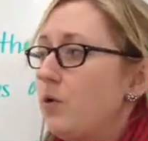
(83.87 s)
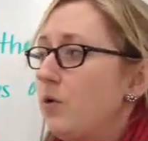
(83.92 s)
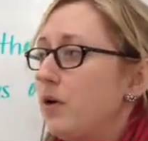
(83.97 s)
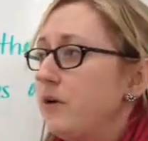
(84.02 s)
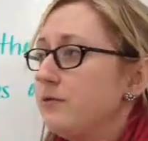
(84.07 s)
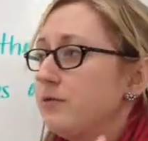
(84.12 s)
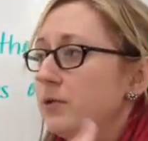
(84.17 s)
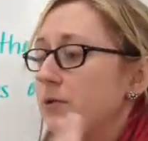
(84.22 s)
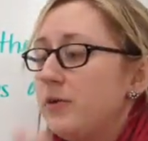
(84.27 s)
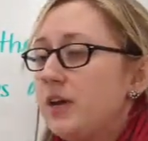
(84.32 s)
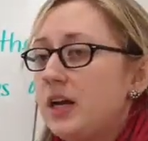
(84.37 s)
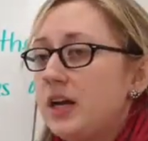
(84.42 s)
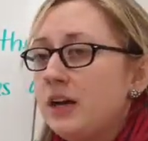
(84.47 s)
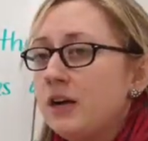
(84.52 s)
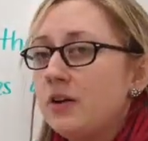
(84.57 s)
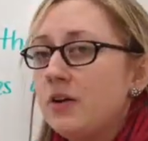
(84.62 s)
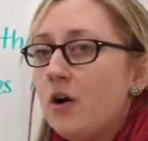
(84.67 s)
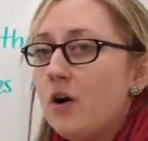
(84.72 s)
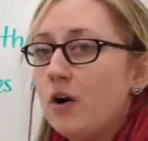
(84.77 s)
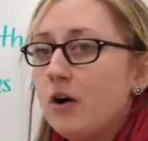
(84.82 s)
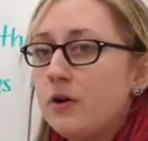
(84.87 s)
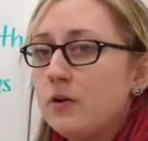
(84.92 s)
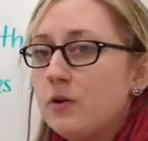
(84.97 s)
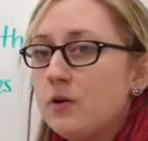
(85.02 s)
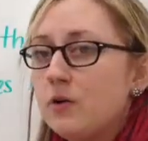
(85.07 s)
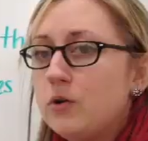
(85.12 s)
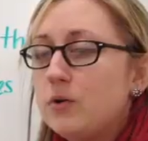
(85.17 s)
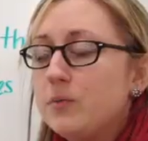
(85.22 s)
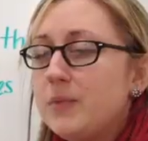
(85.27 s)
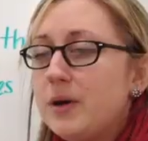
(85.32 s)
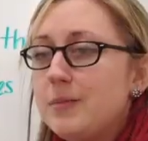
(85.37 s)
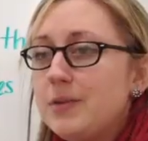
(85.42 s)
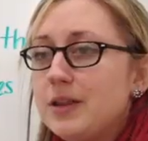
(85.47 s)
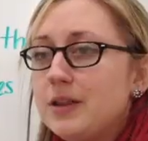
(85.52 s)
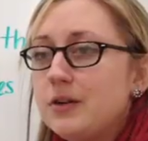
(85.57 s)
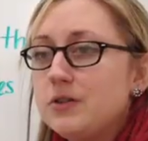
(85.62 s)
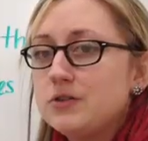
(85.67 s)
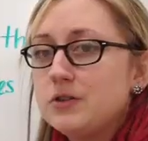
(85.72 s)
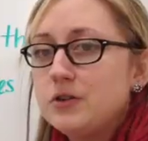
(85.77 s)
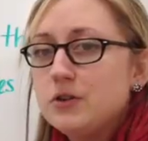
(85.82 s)
or if we're reading an article, maybe
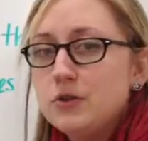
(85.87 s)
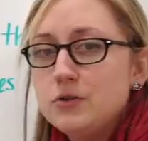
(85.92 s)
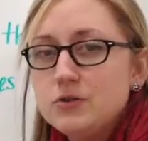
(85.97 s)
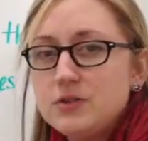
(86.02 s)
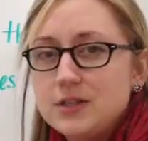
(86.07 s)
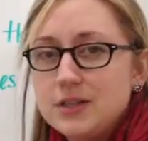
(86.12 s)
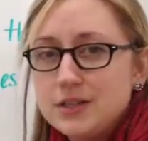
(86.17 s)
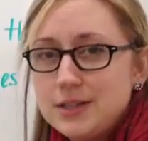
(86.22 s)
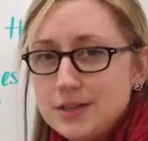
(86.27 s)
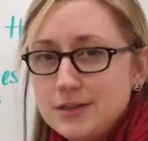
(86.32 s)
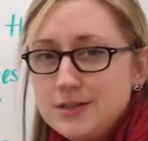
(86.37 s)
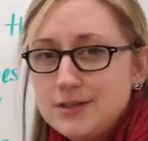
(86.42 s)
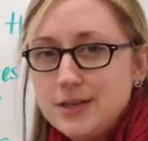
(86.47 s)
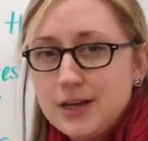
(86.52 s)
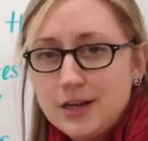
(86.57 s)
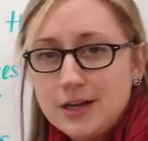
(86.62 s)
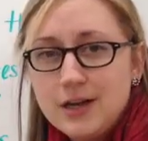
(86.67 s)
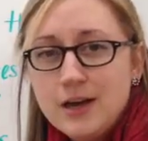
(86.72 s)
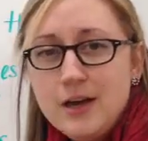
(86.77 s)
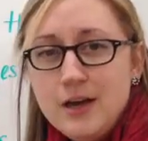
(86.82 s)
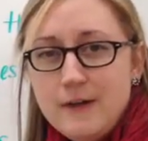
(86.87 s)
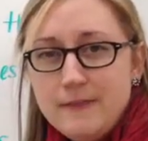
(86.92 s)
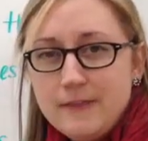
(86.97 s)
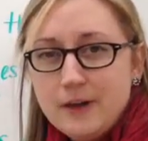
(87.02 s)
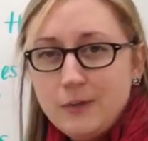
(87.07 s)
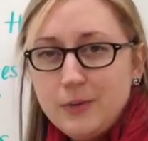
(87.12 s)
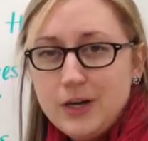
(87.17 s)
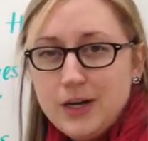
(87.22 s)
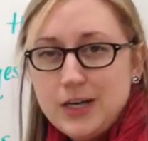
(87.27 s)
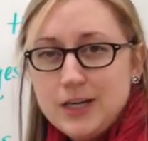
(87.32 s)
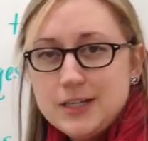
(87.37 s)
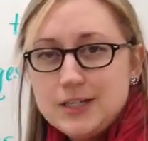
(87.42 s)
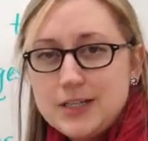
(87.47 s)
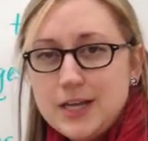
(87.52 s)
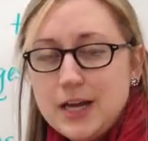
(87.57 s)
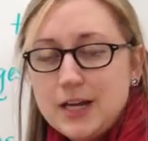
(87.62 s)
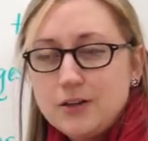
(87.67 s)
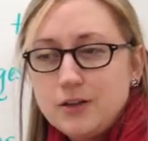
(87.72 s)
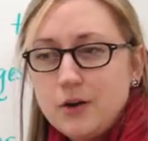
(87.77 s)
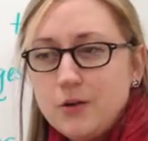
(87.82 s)
there's a new statistic that we need to
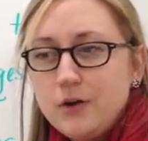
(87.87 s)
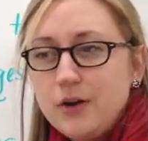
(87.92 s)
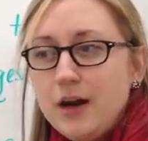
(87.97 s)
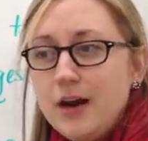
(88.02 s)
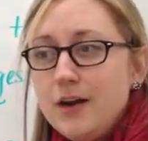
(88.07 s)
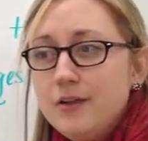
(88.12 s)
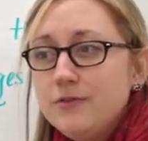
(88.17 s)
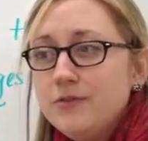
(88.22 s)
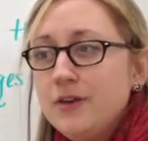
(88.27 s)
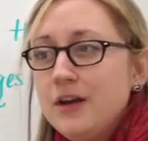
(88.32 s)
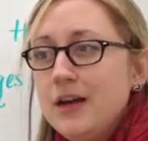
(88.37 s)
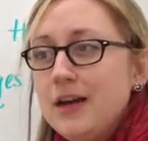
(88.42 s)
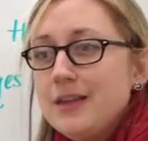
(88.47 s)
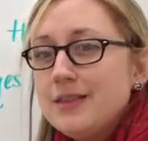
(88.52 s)
take note of.